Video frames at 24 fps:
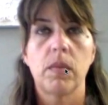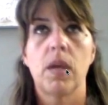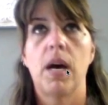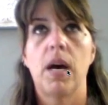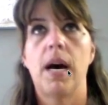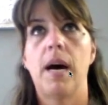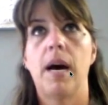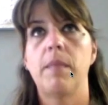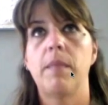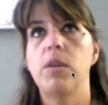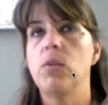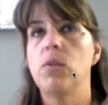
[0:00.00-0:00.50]

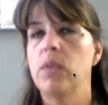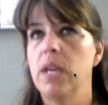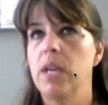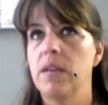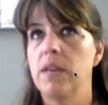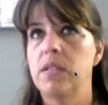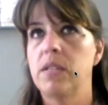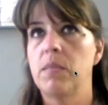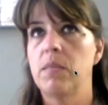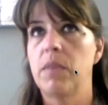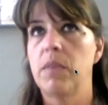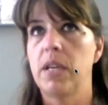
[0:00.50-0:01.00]
You give
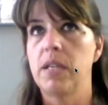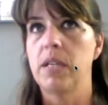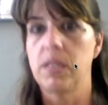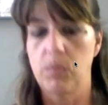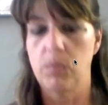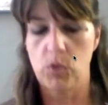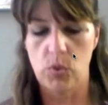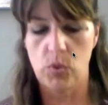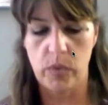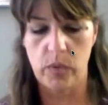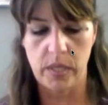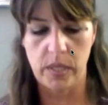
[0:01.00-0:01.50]
somebody some
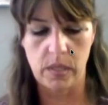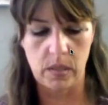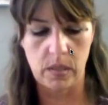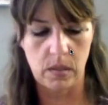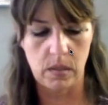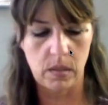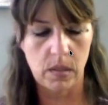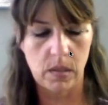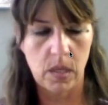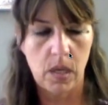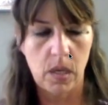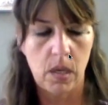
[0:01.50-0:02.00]
choices,
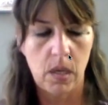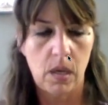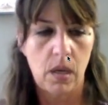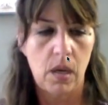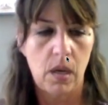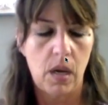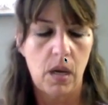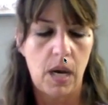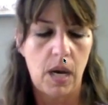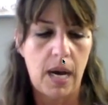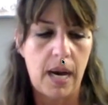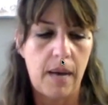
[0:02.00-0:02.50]

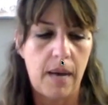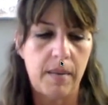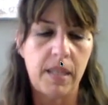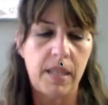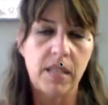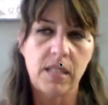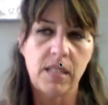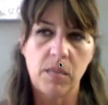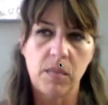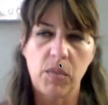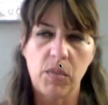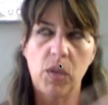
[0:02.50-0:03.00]
and that's
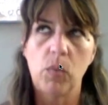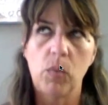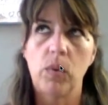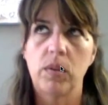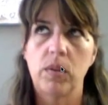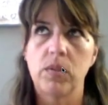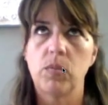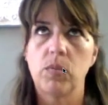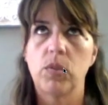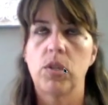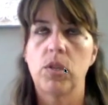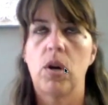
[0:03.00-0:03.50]
something we'll
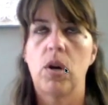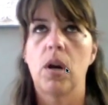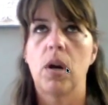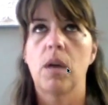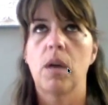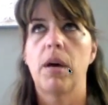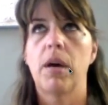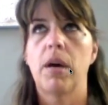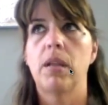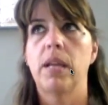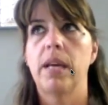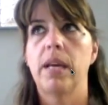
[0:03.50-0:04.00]
talk about
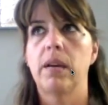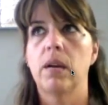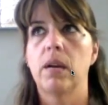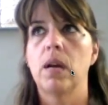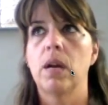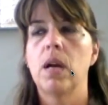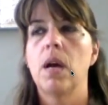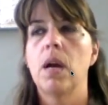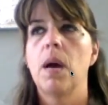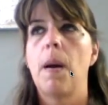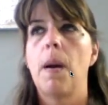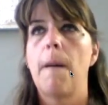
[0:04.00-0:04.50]
later.
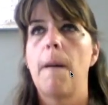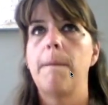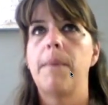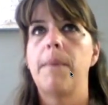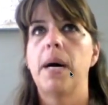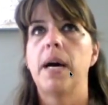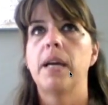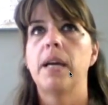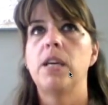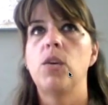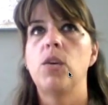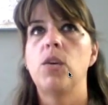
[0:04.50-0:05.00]

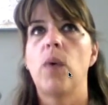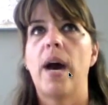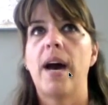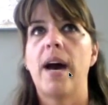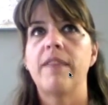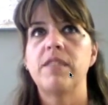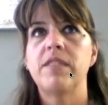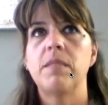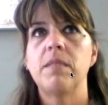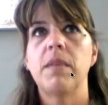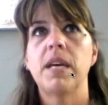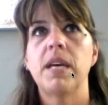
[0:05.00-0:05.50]
But you have to
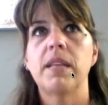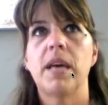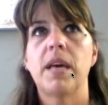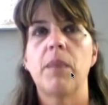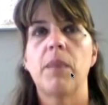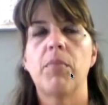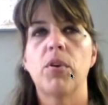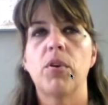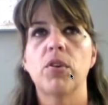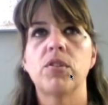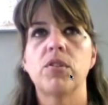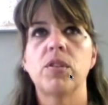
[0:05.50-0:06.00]
make that
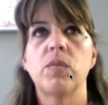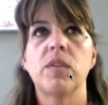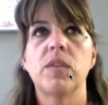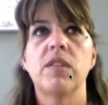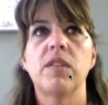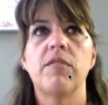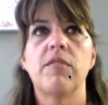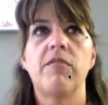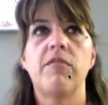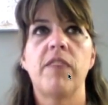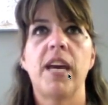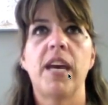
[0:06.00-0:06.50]
person with
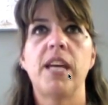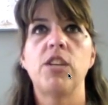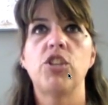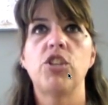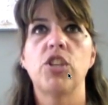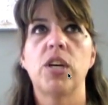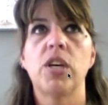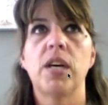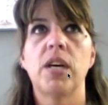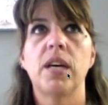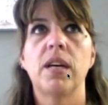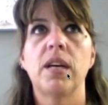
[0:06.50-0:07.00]

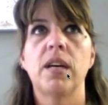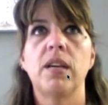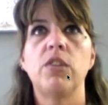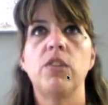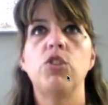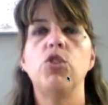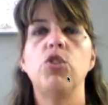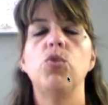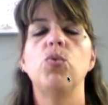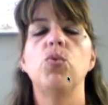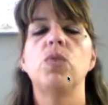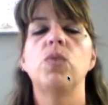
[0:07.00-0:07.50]
aphasia
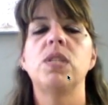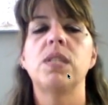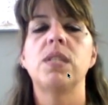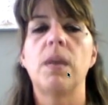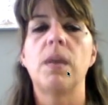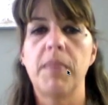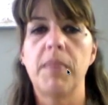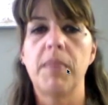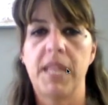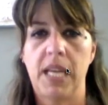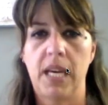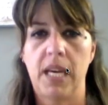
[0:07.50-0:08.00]
do
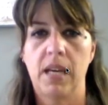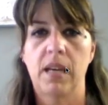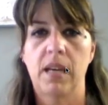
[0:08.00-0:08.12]
something.